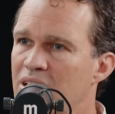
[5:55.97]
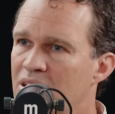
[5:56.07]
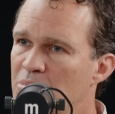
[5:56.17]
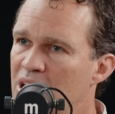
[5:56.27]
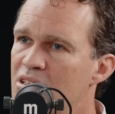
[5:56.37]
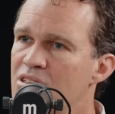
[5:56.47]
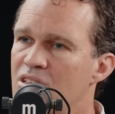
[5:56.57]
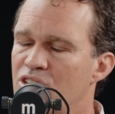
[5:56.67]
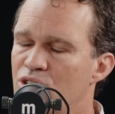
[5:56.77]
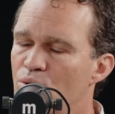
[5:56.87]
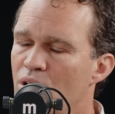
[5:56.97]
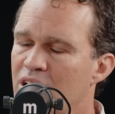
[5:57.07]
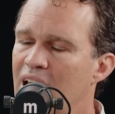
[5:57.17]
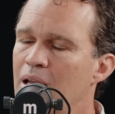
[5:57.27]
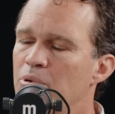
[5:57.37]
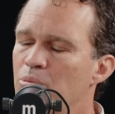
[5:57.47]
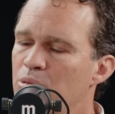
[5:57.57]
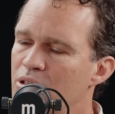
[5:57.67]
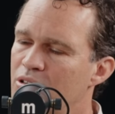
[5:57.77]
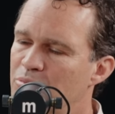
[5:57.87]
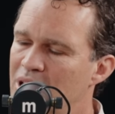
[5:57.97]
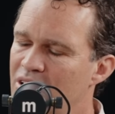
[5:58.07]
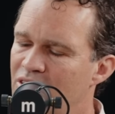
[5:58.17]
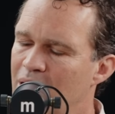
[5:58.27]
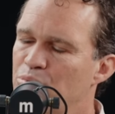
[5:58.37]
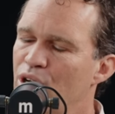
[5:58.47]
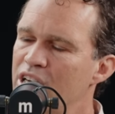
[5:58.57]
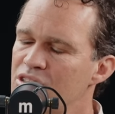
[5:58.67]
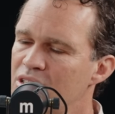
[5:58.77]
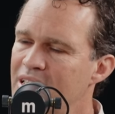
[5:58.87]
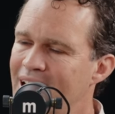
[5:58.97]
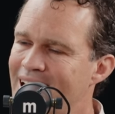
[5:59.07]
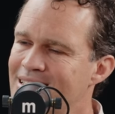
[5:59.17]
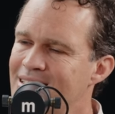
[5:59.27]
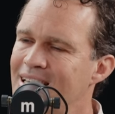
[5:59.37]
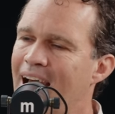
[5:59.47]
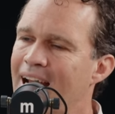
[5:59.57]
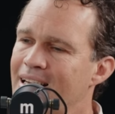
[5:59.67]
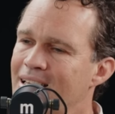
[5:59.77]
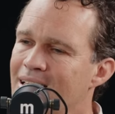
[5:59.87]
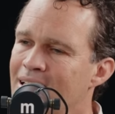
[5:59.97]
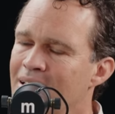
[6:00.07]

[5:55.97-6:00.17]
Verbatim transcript: It means that you are capable of being vibrationally ecstatic.